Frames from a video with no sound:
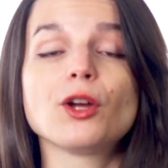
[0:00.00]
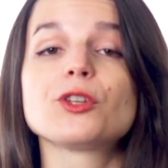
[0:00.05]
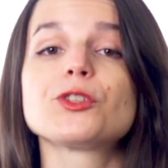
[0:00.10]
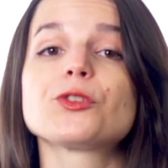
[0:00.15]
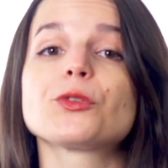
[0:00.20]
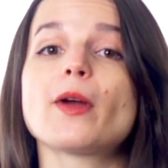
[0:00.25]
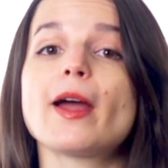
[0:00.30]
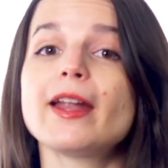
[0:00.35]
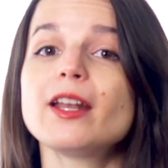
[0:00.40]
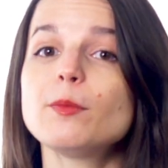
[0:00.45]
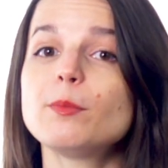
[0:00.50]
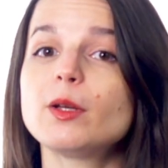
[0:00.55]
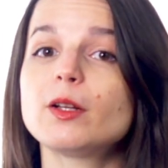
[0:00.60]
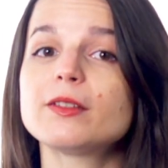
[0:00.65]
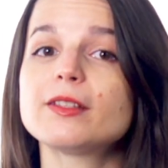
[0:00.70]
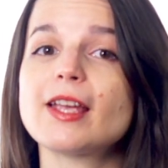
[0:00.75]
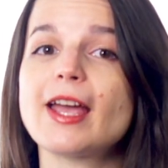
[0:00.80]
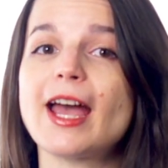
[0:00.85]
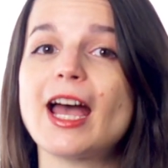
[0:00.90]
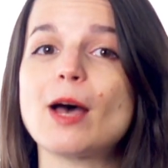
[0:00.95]
Try to
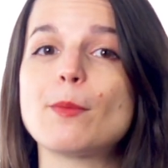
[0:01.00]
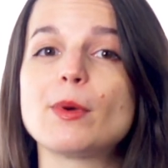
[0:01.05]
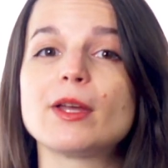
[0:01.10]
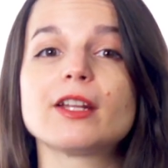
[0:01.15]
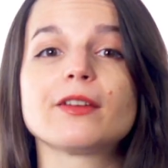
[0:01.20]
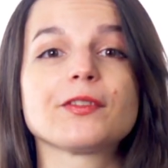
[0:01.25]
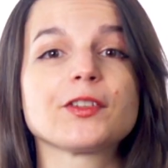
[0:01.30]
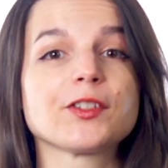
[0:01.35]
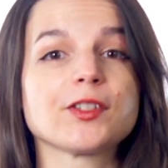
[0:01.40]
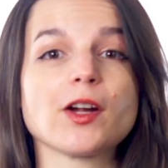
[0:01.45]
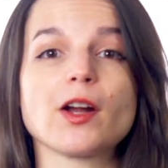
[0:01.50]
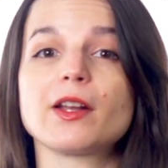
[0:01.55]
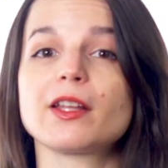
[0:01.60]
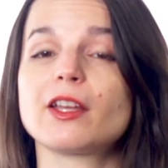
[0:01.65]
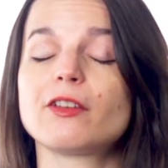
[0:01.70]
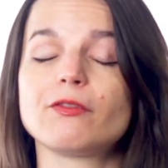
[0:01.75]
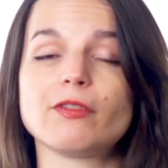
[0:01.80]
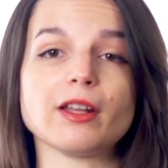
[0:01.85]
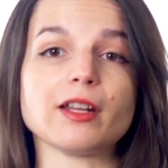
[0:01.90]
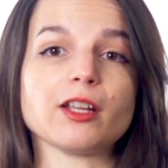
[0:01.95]
build a habit of
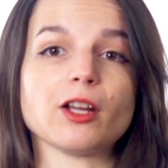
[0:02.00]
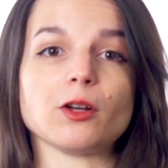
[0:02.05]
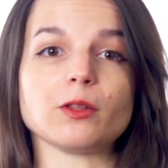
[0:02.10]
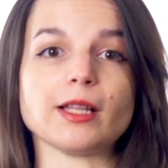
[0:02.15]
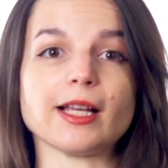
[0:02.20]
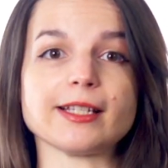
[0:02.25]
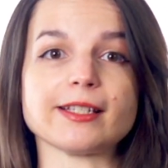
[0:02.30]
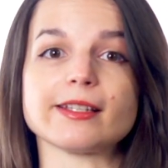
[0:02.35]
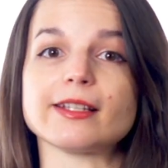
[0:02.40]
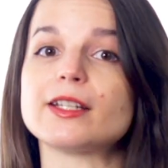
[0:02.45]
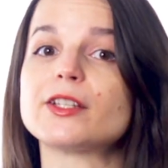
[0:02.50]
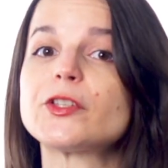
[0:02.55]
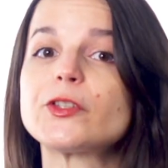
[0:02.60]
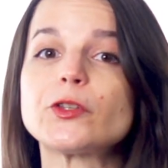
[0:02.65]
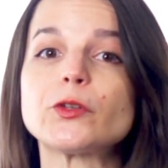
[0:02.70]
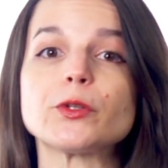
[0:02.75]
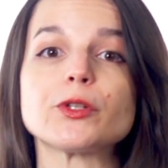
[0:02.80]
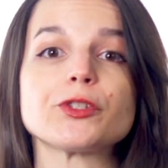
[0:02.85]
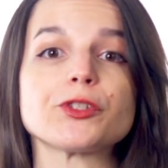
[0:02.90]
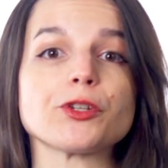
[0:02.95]
starting a video lesson as
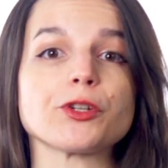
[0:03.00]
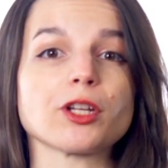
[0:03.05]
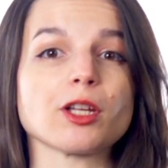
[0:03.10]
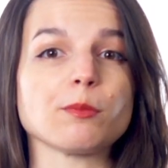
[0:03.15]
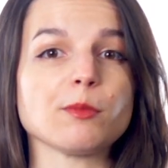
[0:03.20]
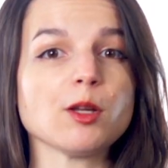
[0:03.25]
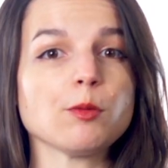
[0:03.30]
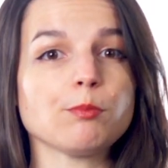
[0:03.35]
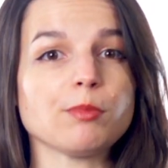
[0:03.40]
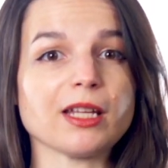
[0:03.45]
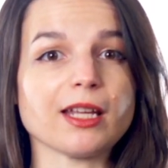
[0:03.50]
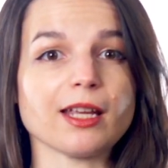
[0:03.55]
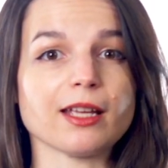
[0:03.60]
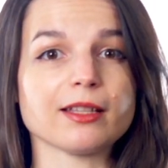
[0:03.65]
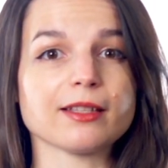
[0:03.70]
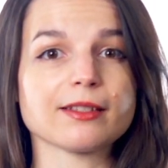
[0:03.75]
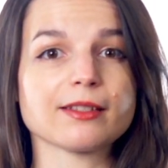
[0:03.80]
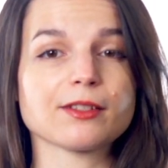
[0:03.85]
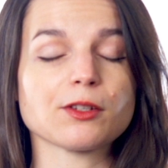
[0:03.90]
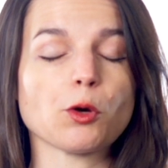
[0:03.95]
soon as your commute
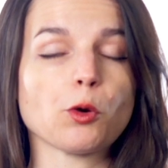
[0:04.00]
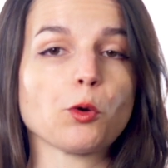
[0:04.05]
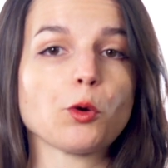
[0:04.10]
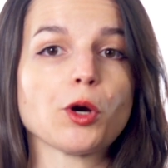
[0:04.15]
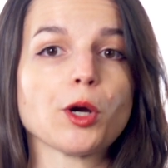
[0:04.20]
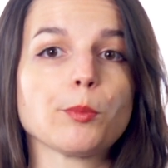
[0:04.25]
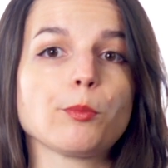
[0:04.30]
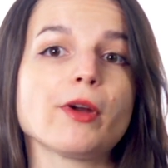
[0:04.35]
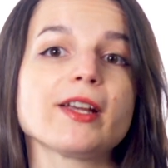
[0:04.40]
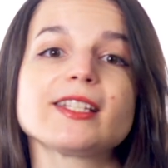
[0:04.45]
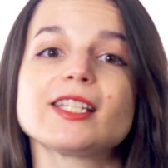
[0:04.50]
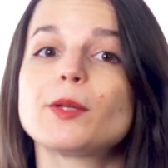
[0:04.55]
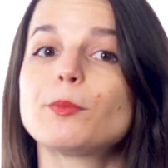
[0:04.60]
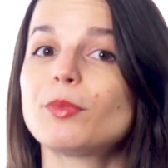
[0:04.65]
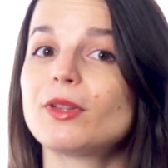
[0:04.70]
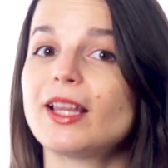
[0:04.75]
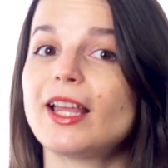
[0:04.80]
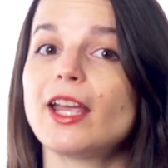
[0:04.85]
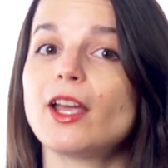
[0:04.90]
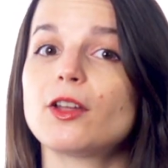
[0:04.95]
begins, or pressing
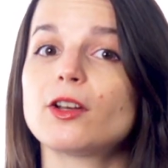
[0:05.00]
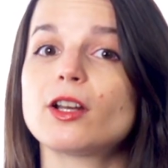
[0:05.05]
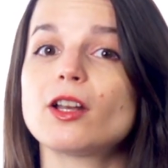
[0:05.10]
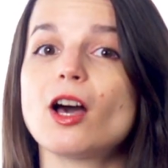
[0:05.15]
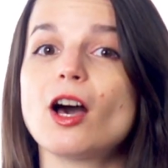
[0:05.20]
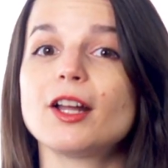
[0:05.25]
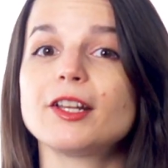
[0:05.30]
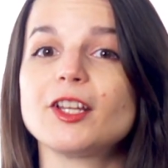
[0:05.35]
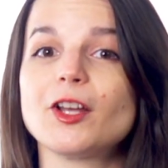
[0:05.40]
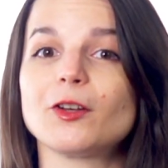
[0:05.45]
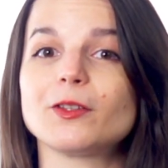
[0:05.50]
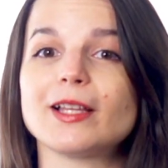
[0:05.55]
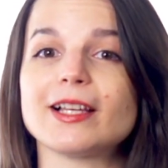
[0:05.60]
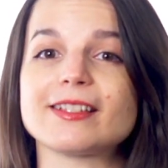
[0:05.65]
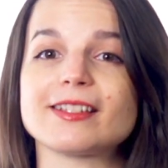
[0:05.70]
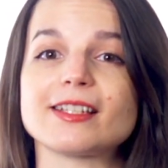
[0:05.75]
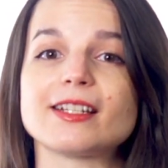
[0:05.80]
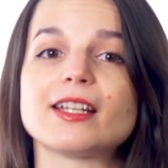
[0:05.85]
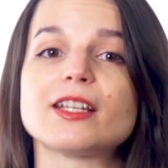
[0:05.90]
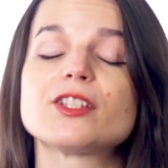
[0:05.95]
play on an audio
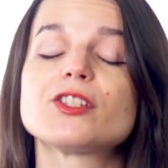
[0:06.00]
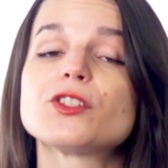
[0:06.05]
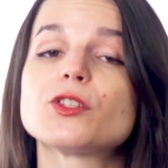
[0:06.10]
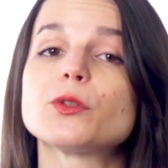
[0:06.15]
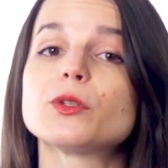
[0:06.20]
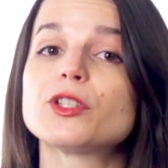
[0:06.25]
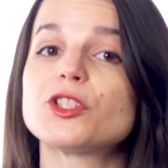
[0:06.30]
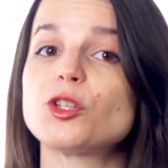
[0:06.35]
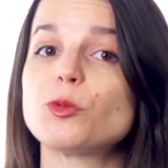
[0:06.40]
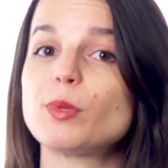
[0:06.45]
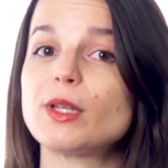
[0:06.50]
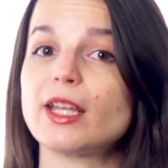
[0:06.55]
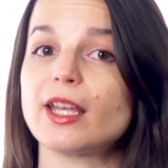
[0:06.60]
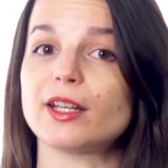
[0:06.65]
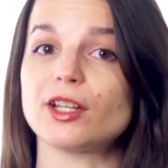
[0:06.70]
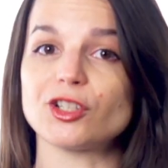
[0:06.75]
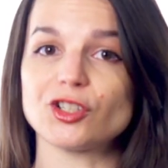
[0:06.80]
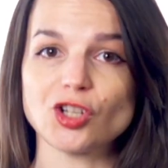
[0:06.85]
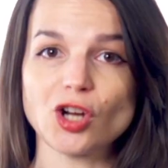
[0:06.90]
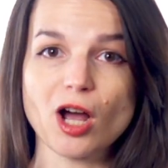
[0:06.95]
lesson as soon as you
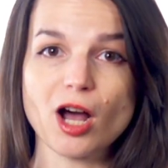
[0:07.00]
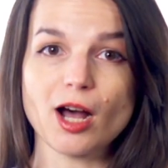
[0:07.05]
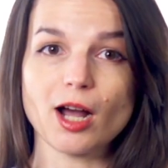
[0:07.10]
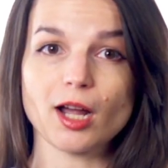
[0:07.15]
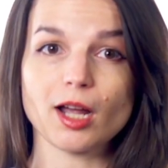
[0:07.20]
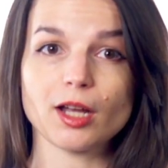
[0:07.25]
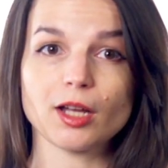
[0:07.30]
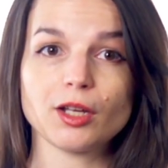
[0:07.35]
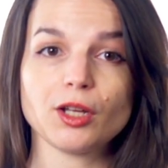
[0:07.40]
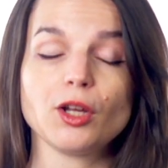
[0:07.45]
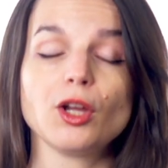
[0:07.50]
begin a jog.